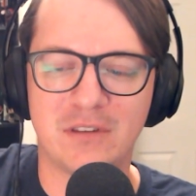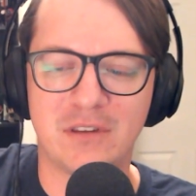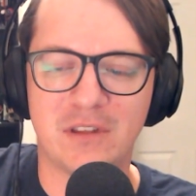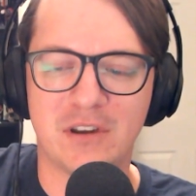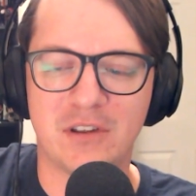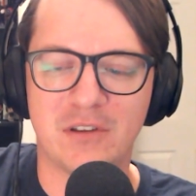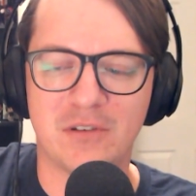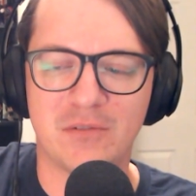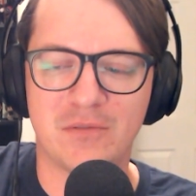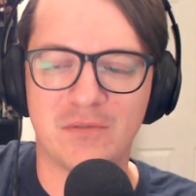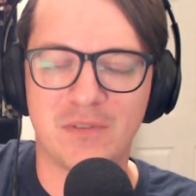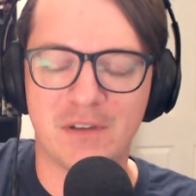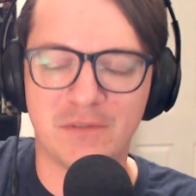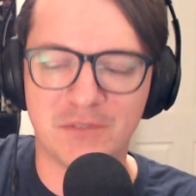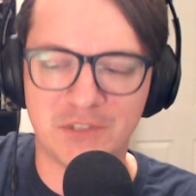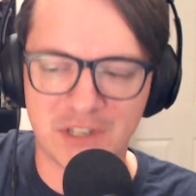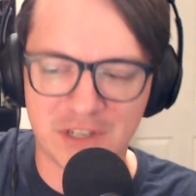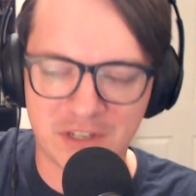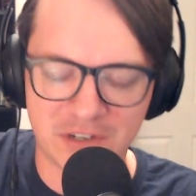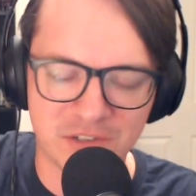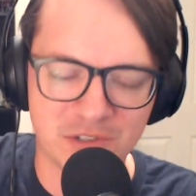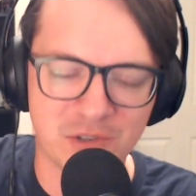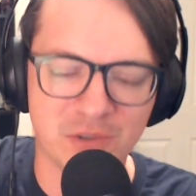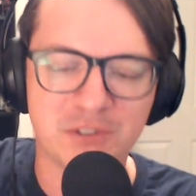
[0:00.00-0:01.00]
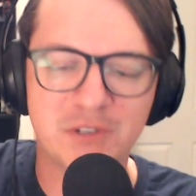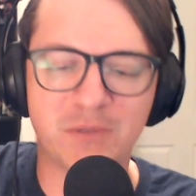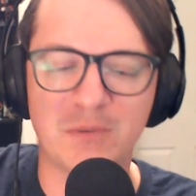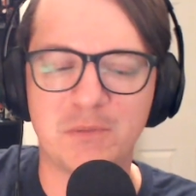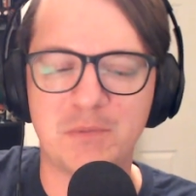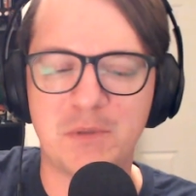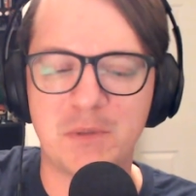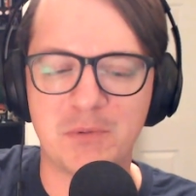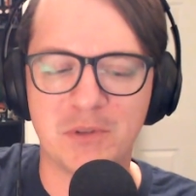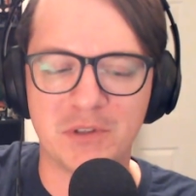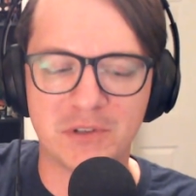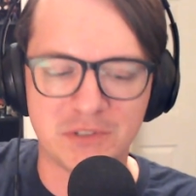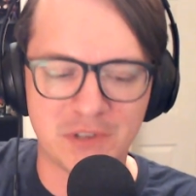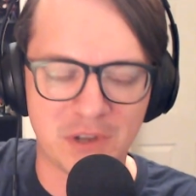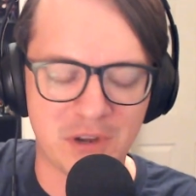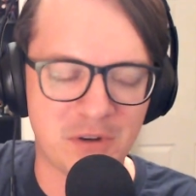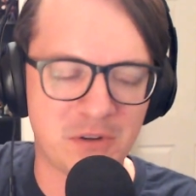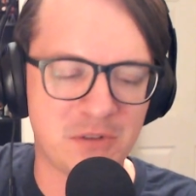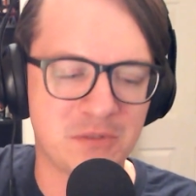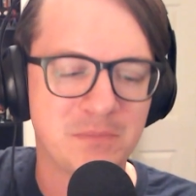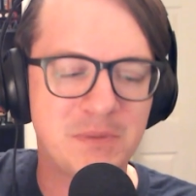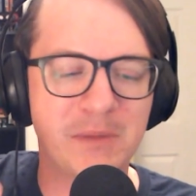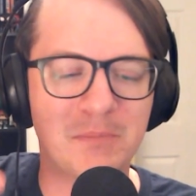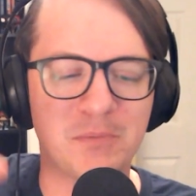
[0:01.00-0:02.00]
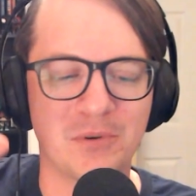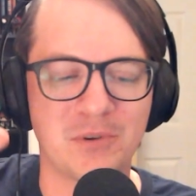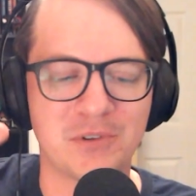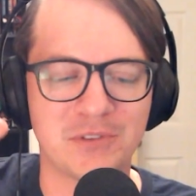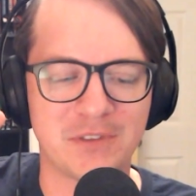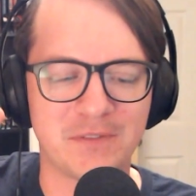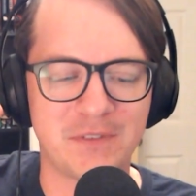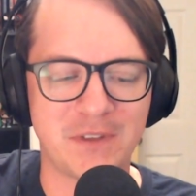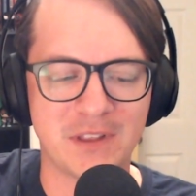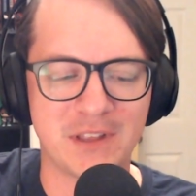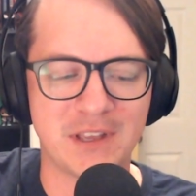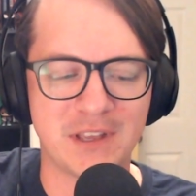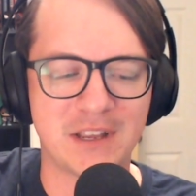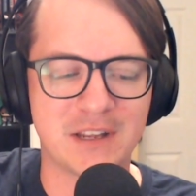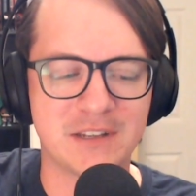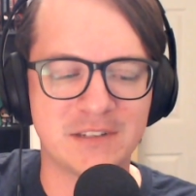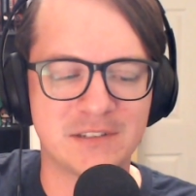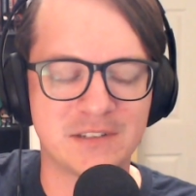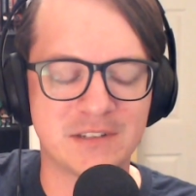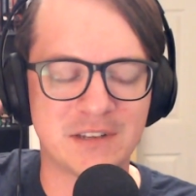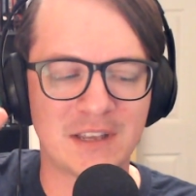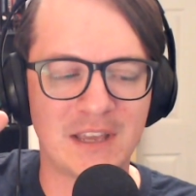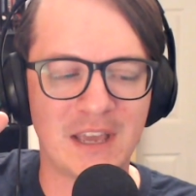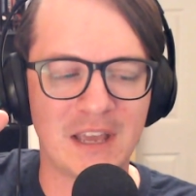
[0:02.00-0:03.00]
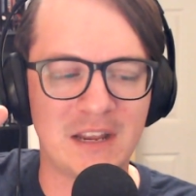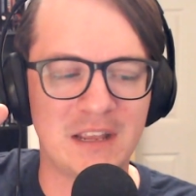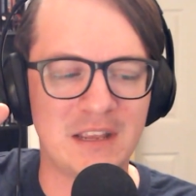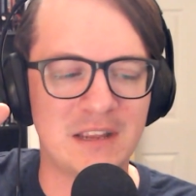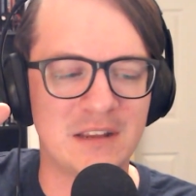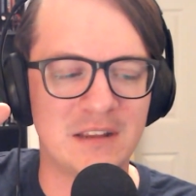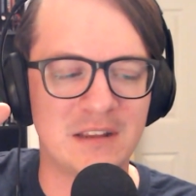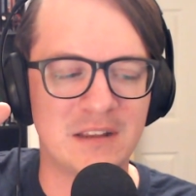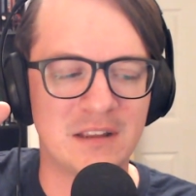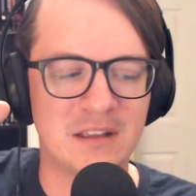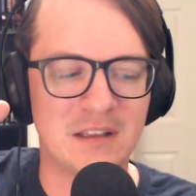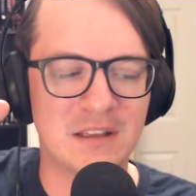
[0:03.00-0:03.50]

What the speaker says: obviously consulting with people and talking to people, because I feel like it's getting